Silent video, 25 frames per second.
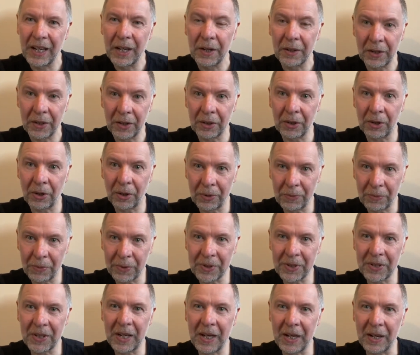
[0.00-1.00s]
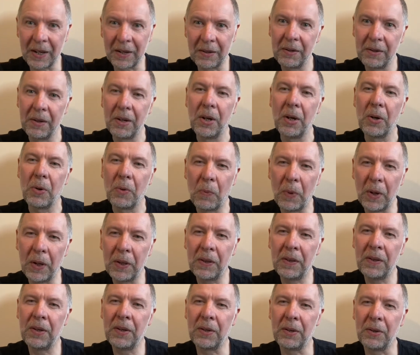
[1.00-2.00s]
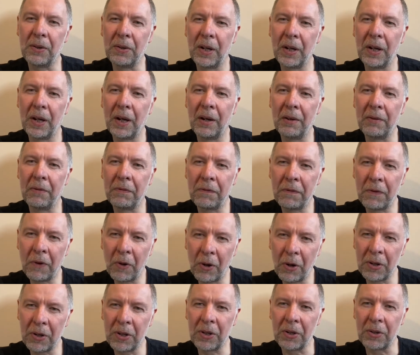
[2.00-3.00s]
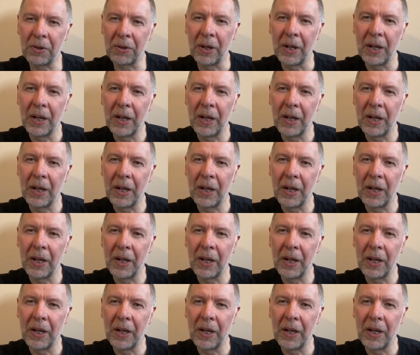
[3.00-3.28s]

that God was there with you and for you,